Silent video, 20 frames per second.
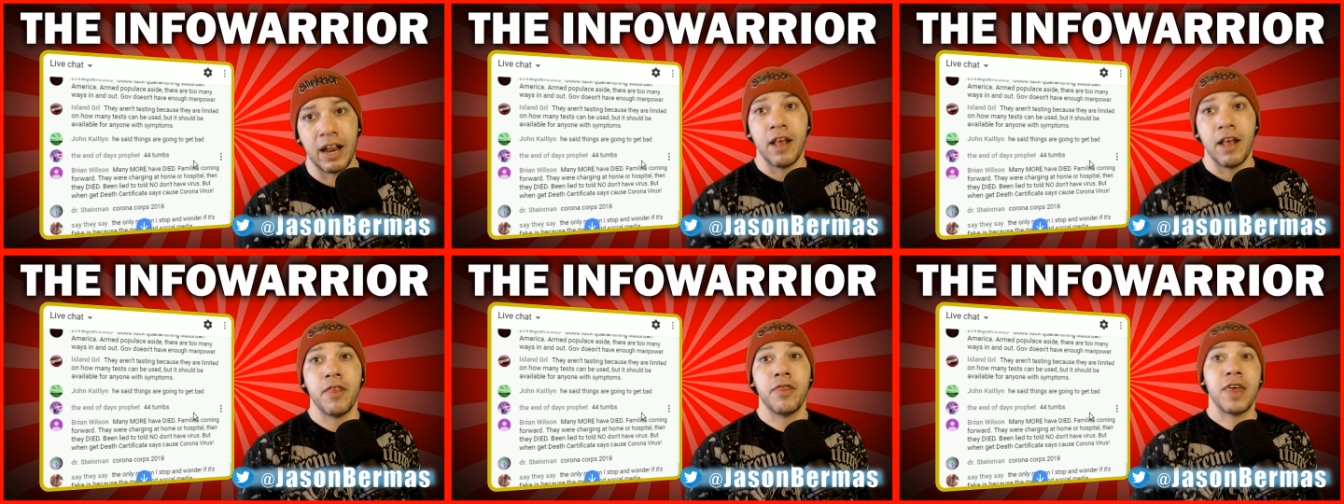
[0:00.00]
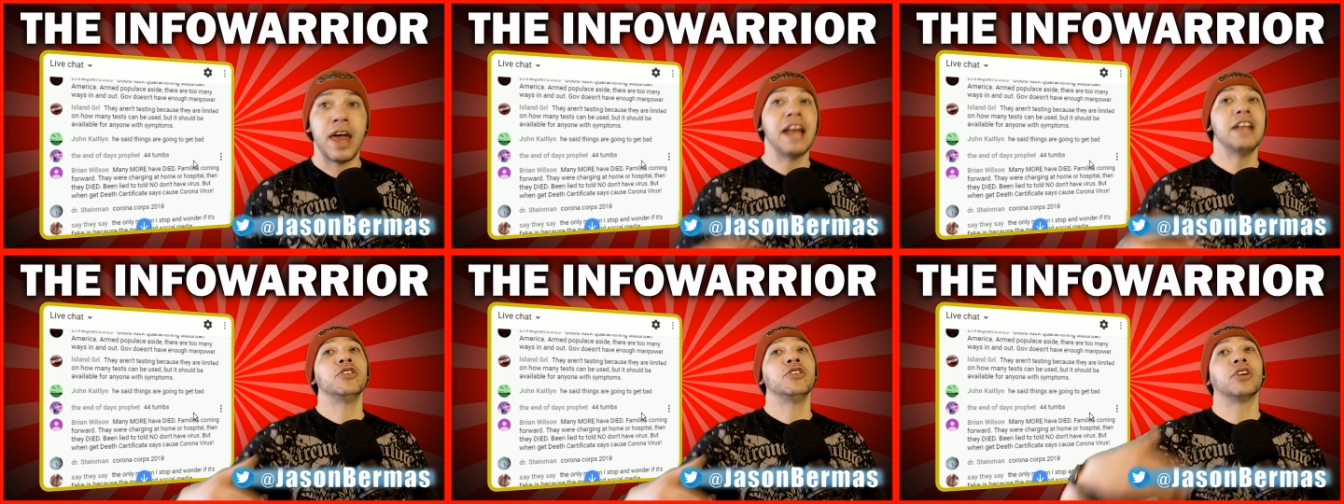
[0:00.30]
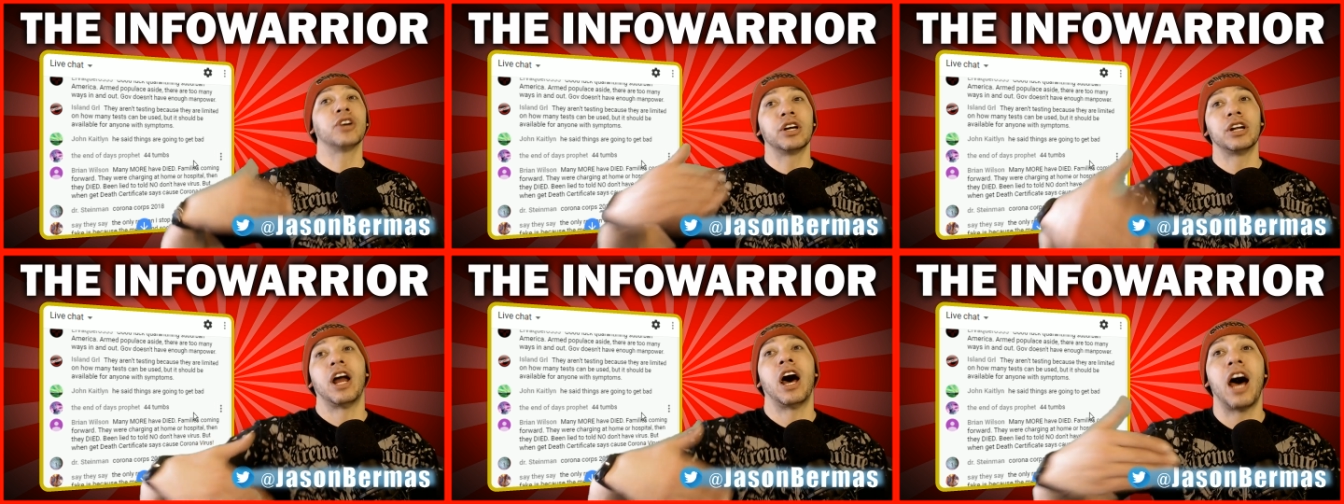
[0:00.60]
Then you're
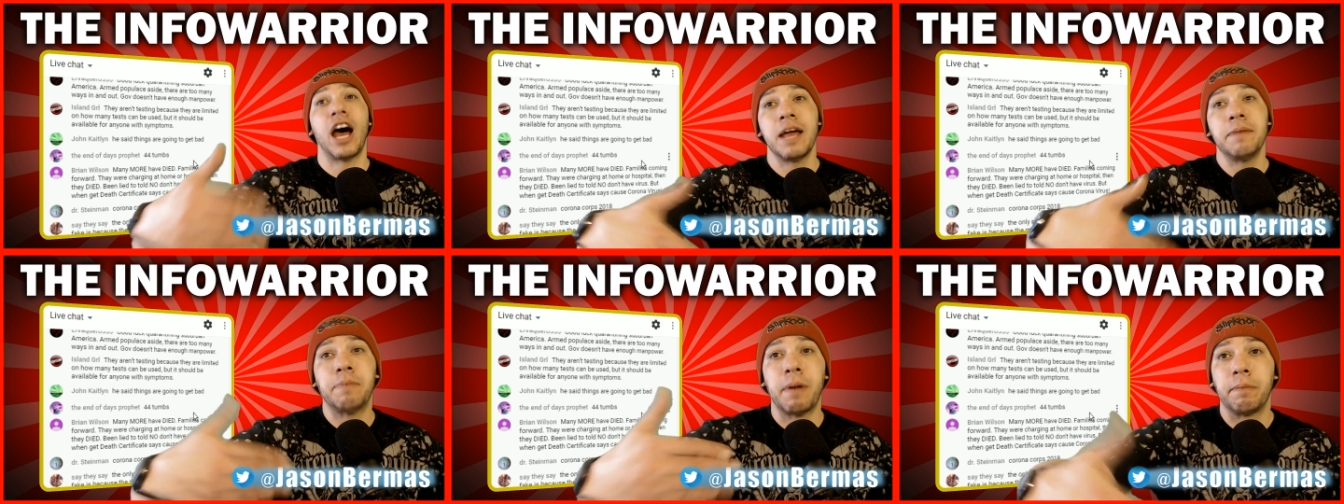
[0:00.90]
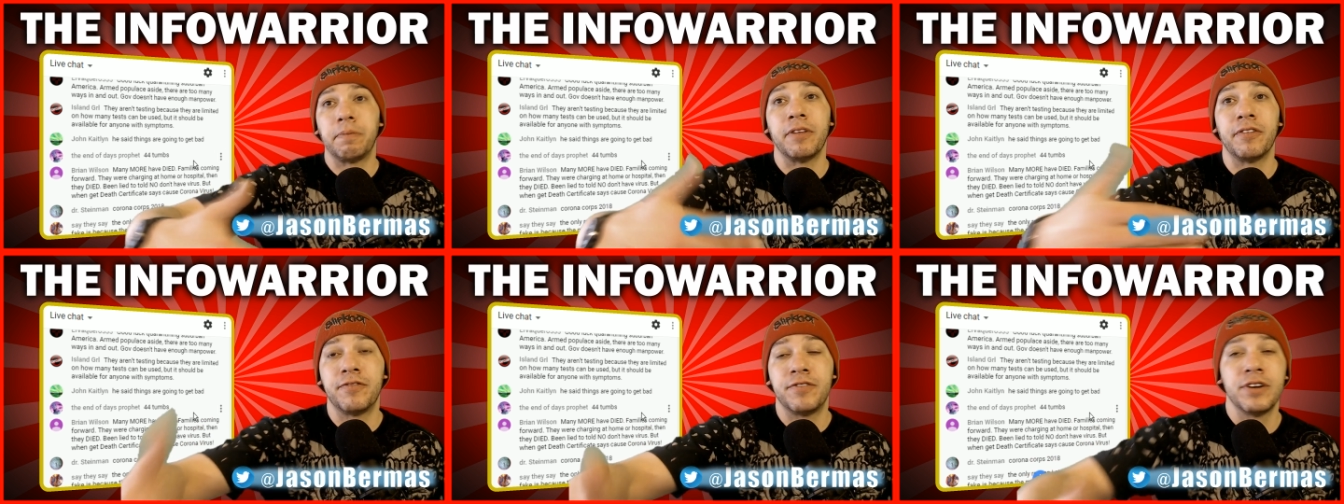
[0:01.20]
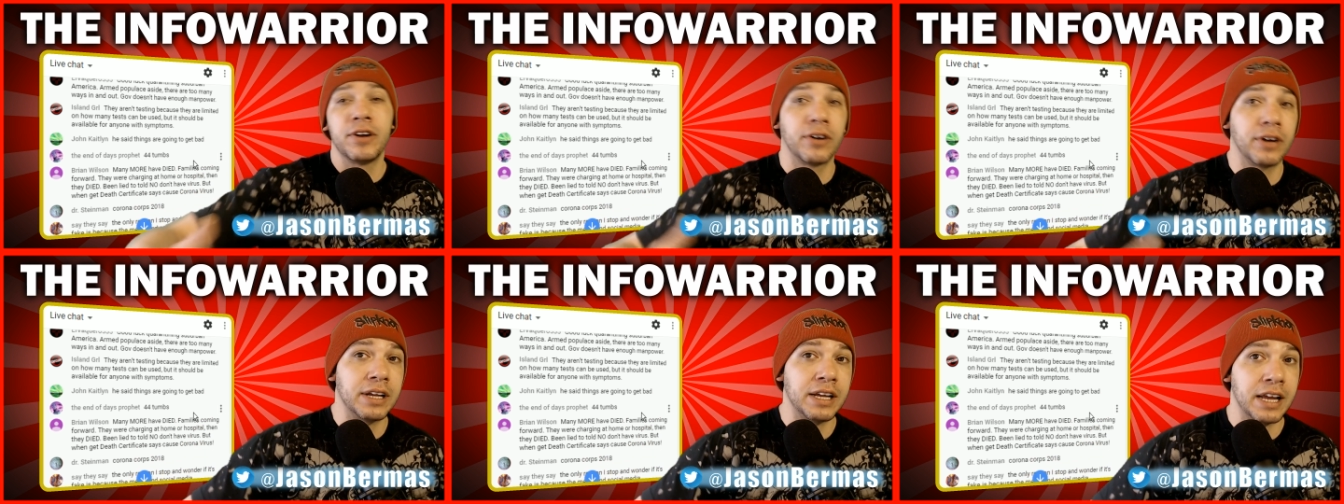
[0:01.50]
going to hype up the
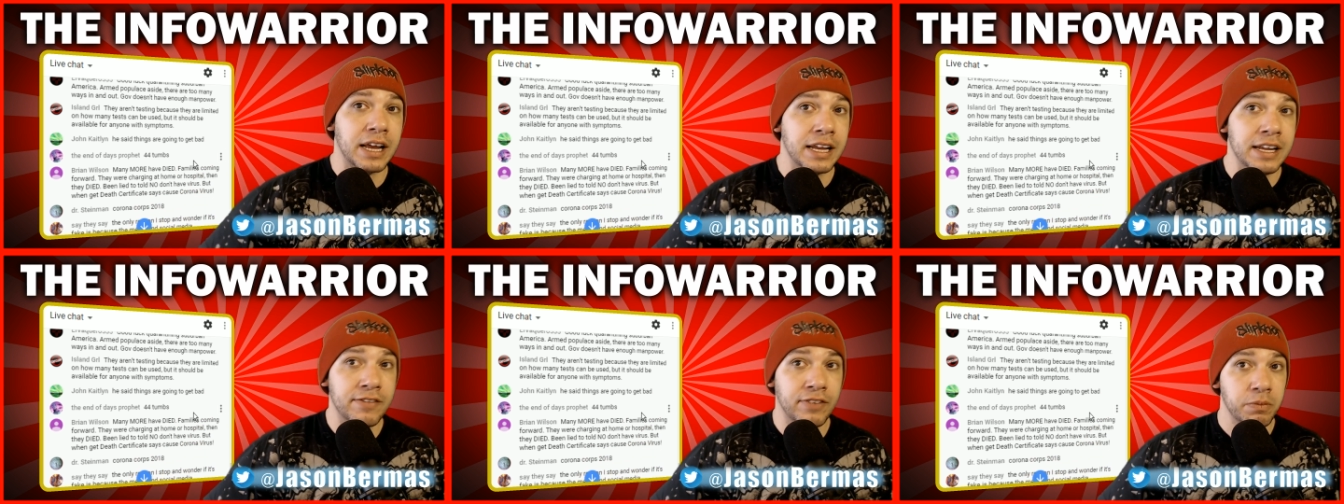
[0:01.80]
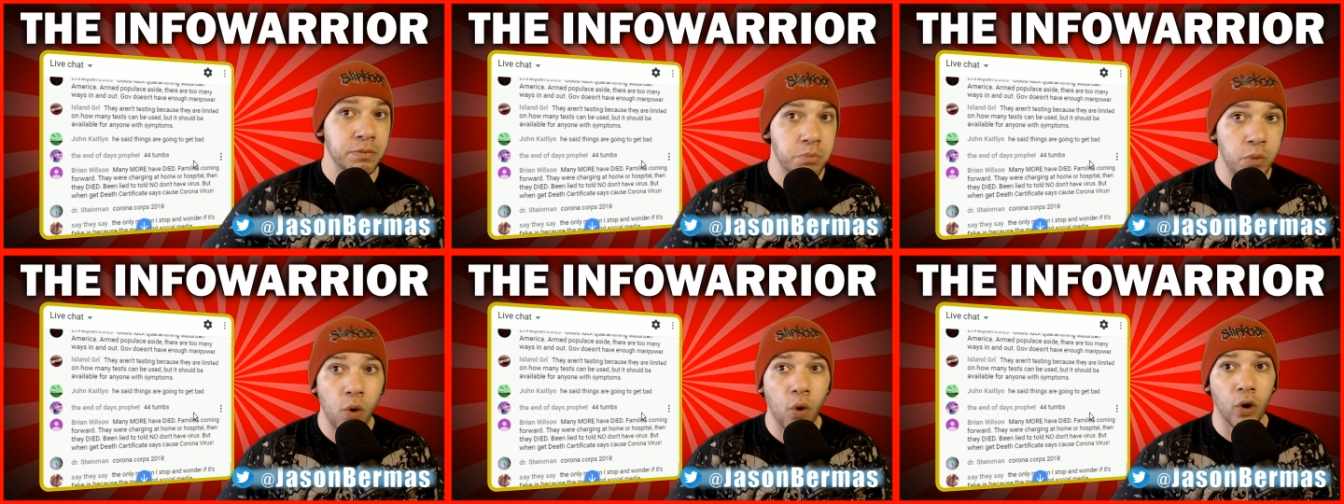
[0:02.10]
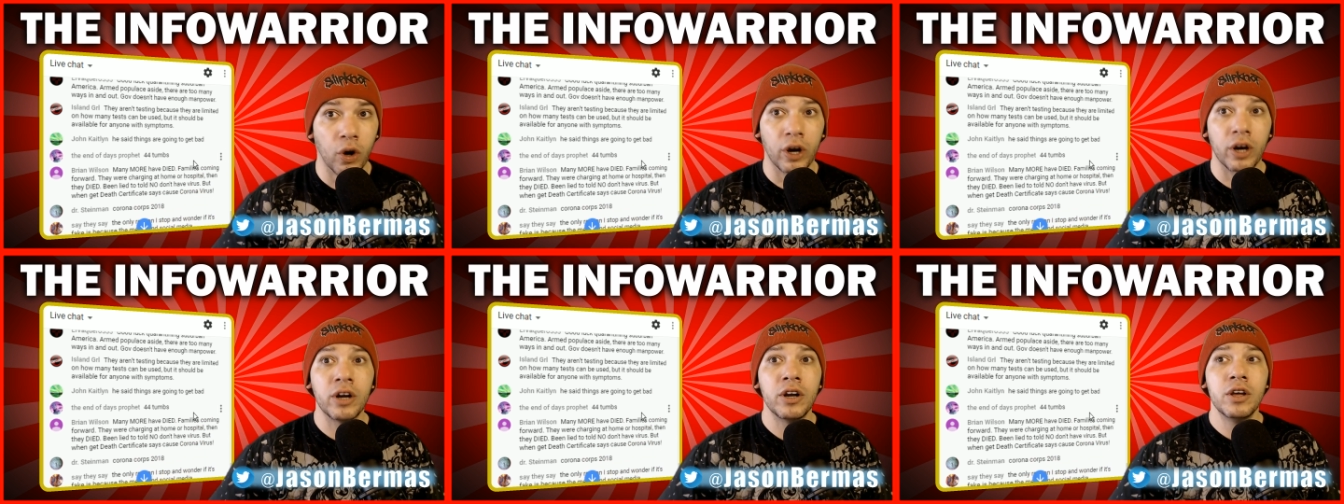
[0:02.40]
fear even
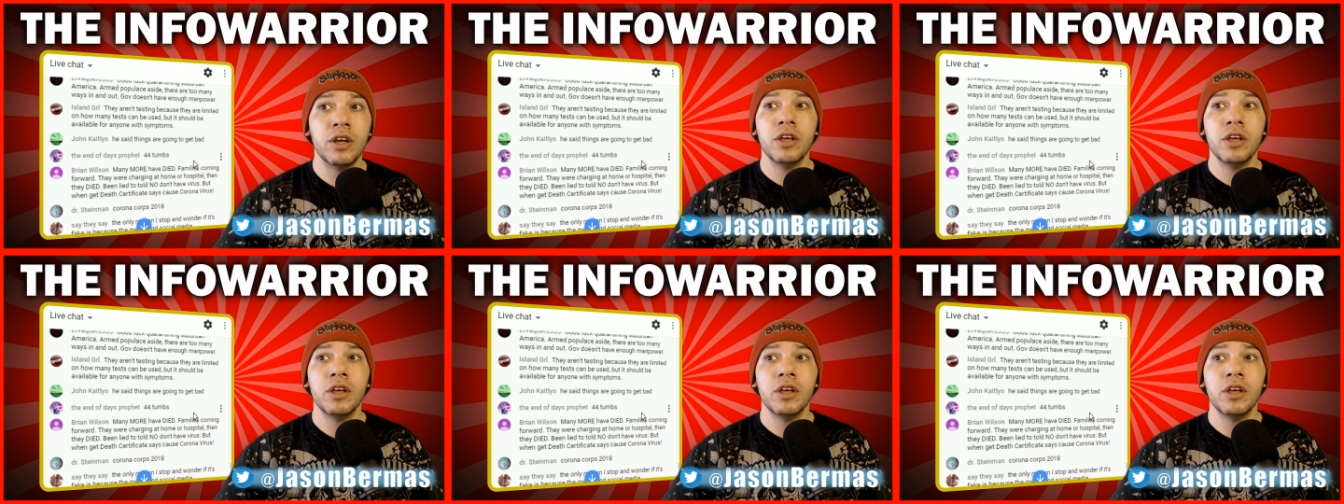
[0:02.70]
more